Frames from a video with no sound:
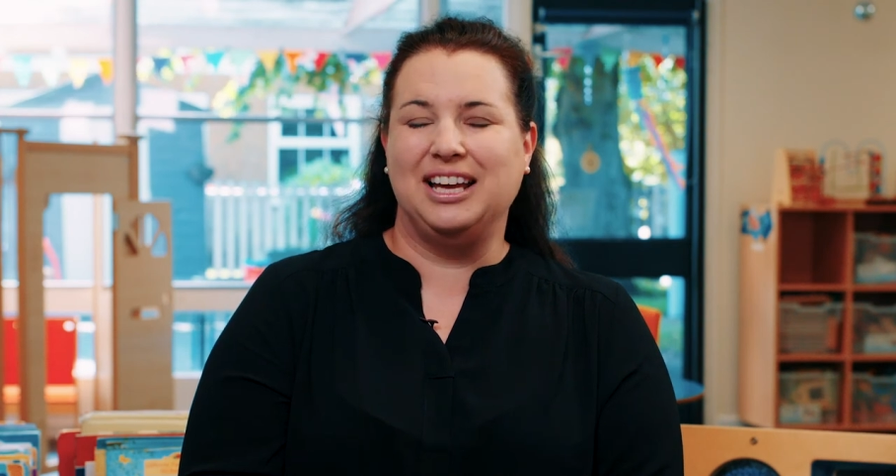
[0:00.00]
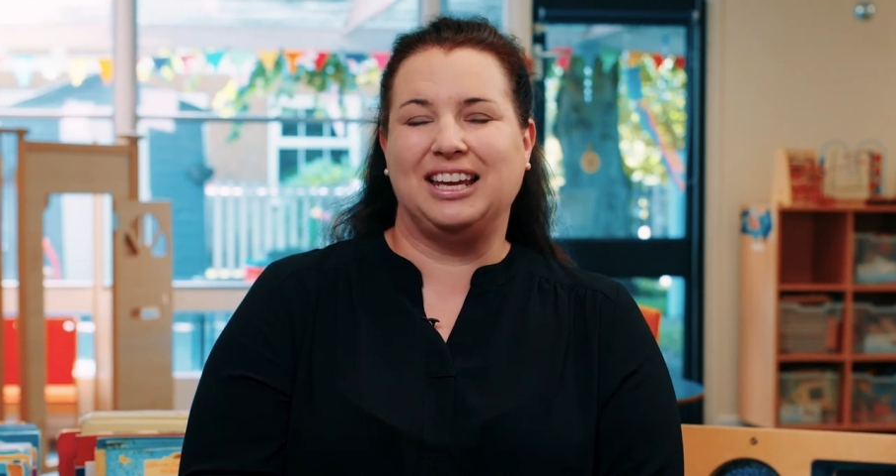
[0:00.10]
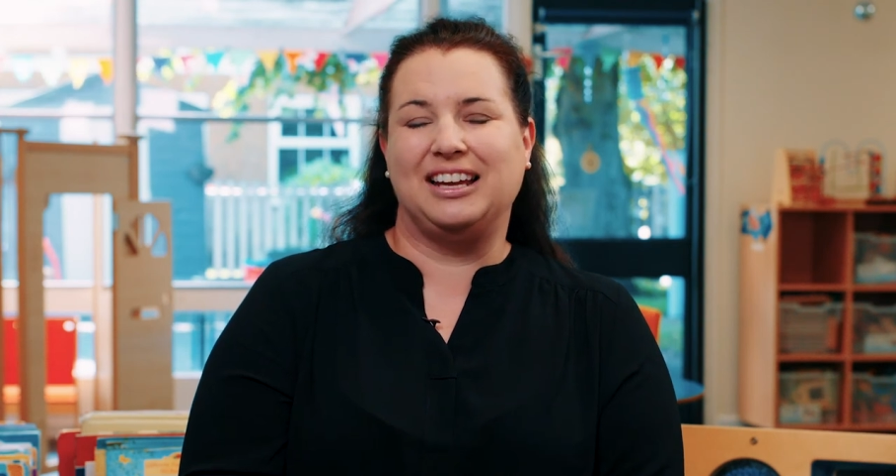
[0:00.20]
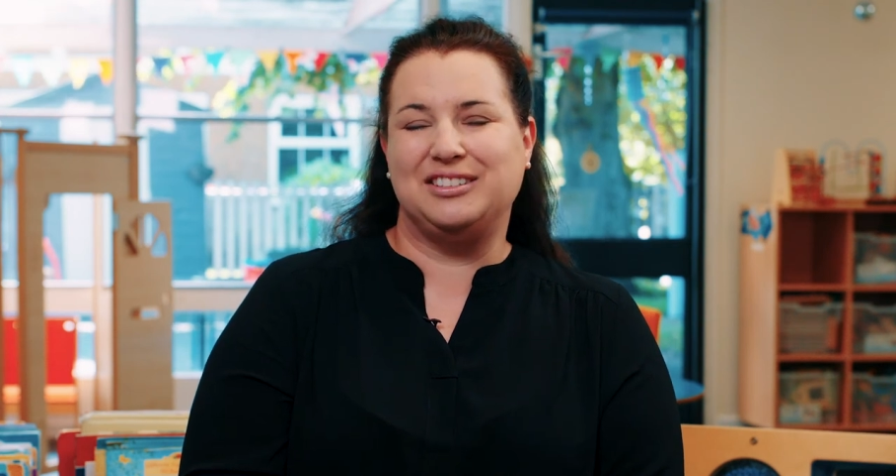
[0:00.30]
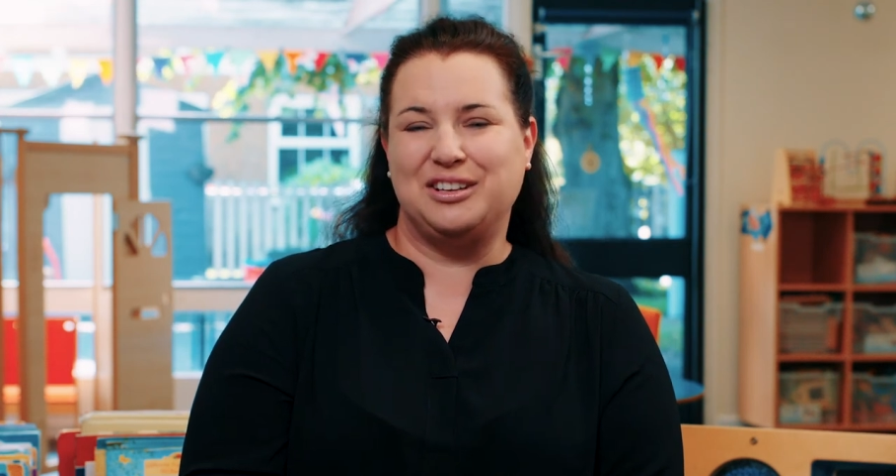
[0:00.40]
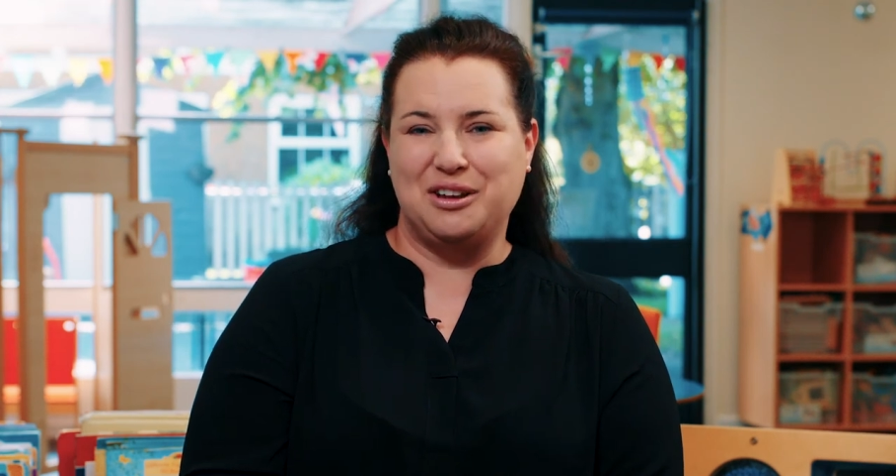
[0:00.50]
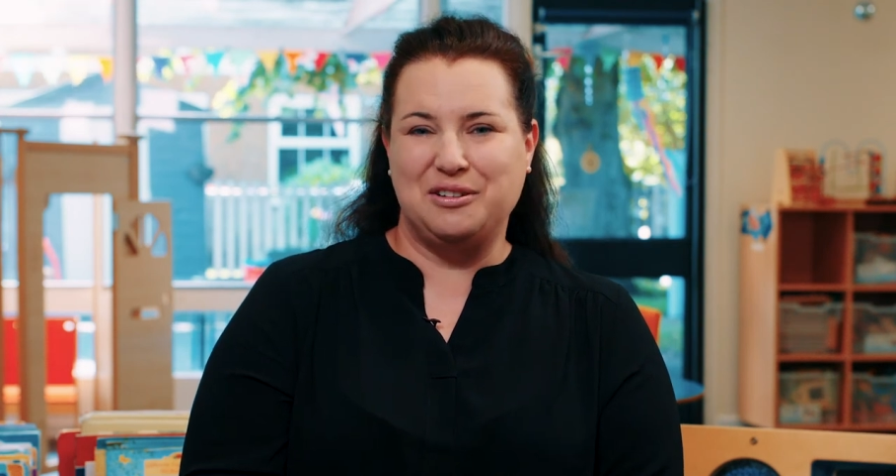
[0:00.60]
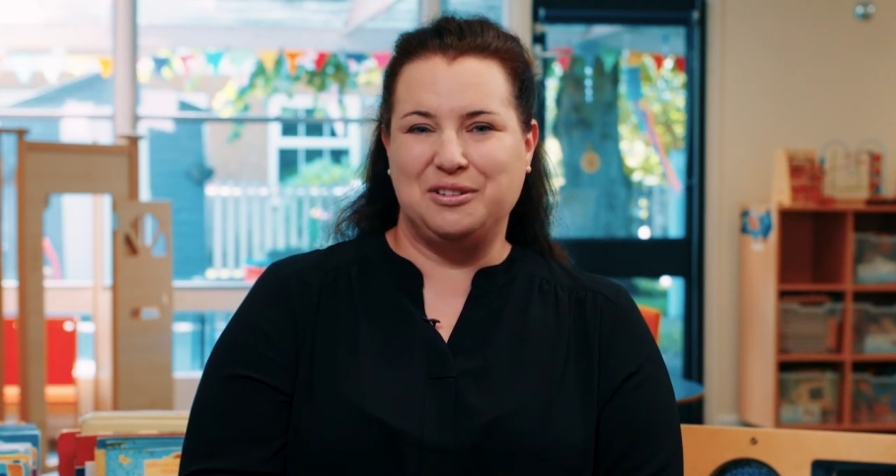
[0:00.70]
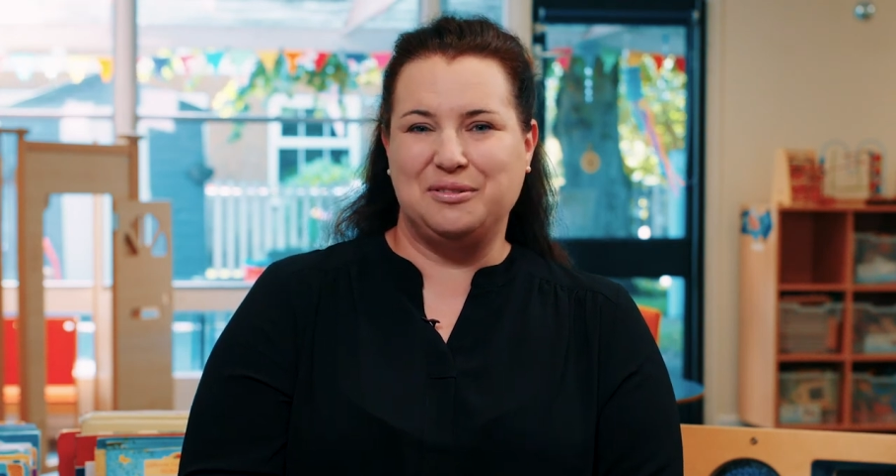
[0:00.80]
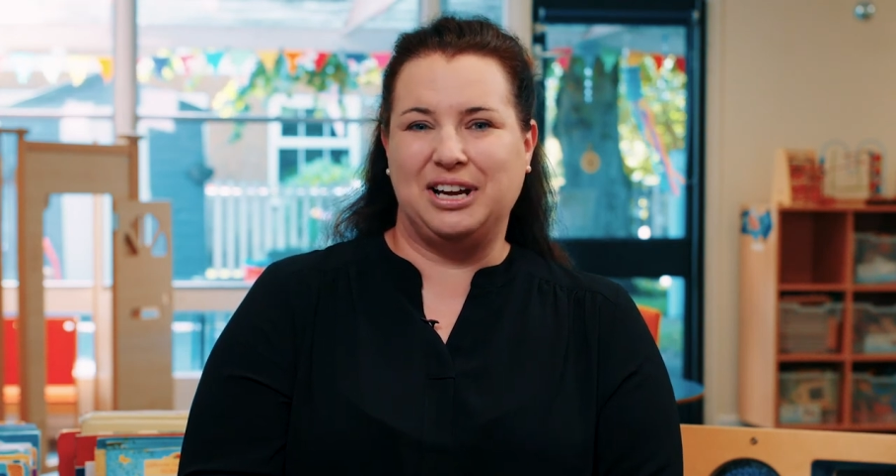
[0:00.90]
getting to know
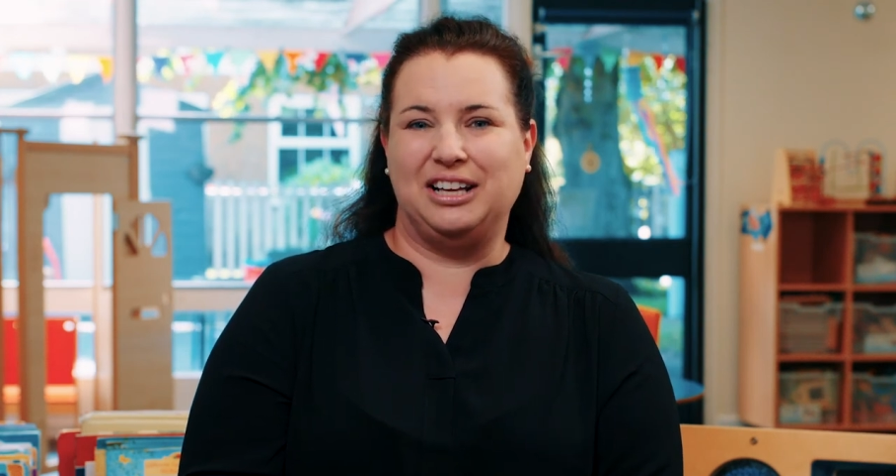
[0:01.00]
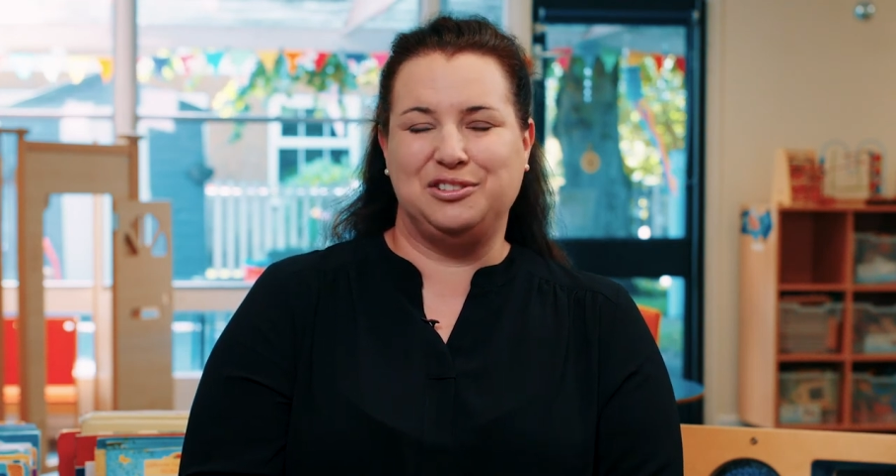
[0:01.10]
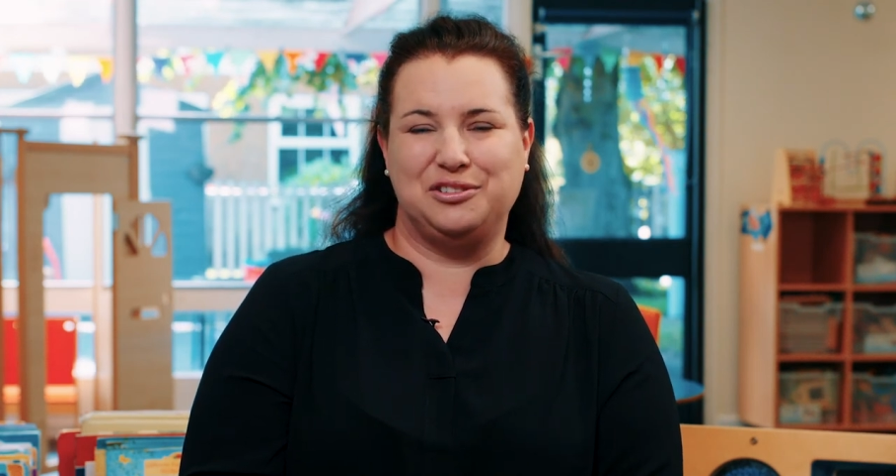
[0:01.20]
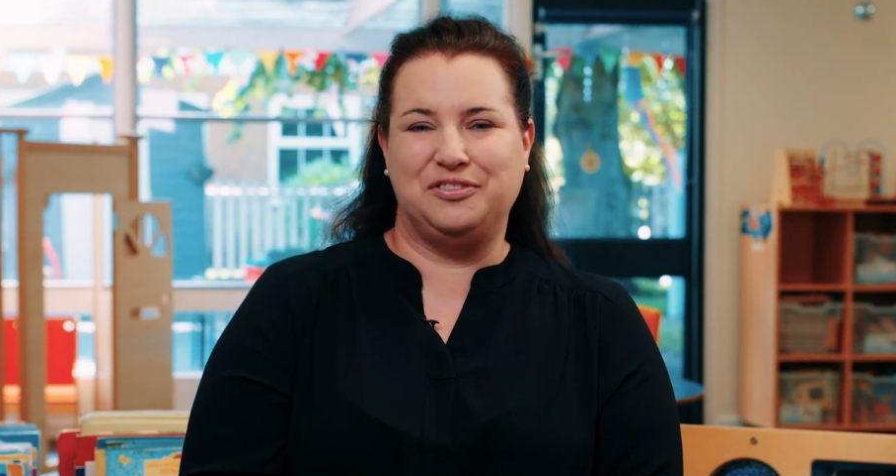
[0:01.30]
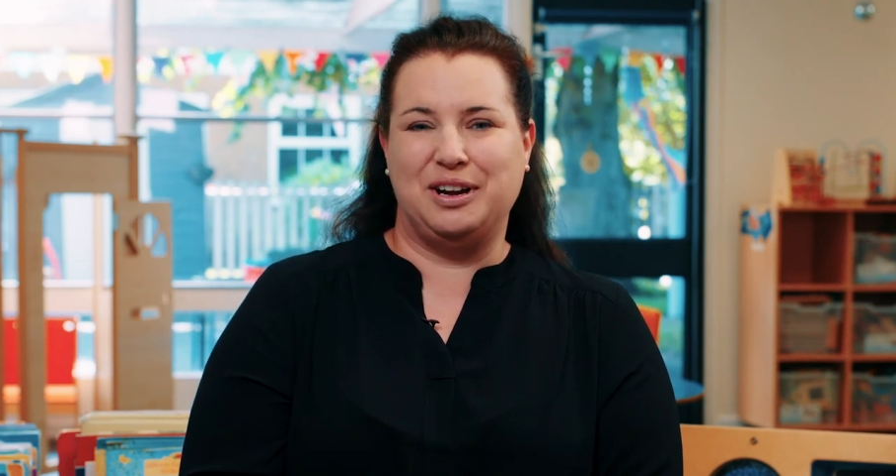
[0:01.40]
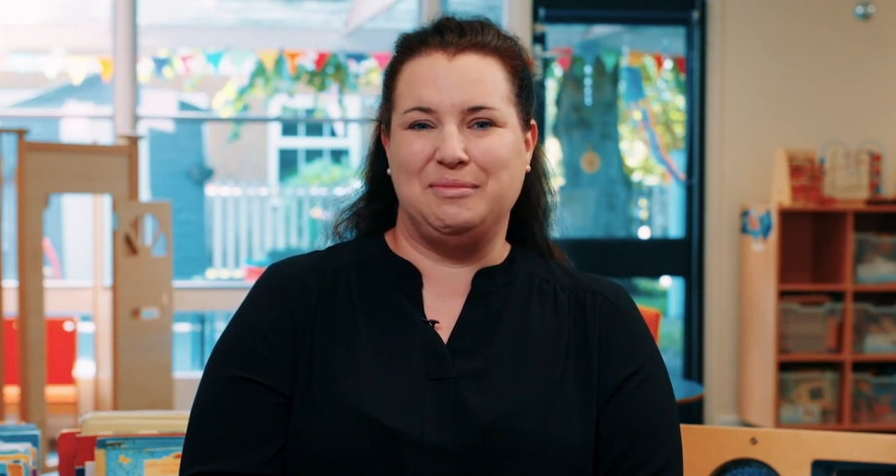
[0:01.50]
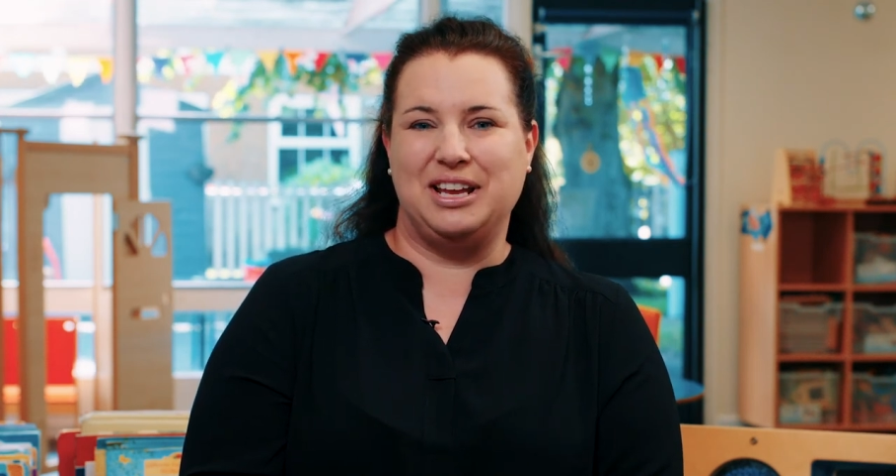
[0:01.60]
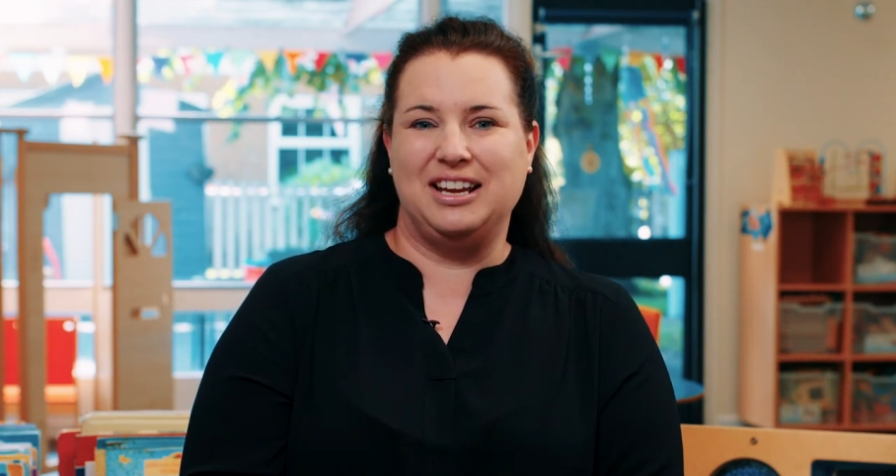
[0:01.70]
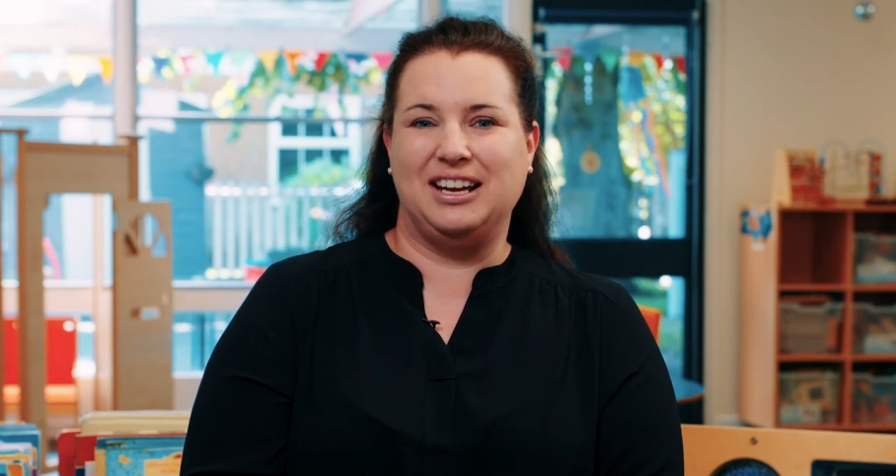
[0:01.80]
you and your family